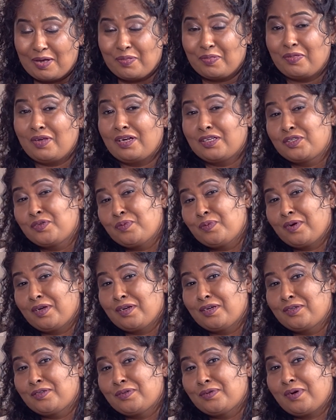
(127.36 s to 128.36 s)
That's
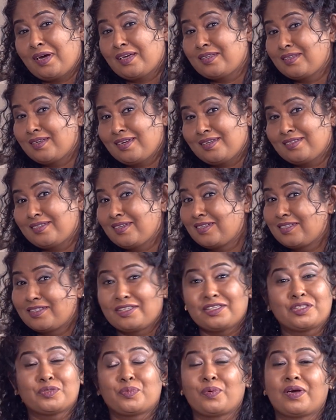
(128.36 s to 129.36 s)
very true. As I said,
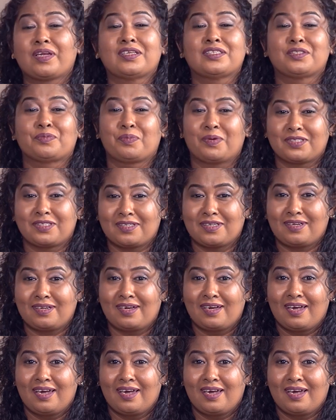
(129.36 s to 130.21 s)
she's very special.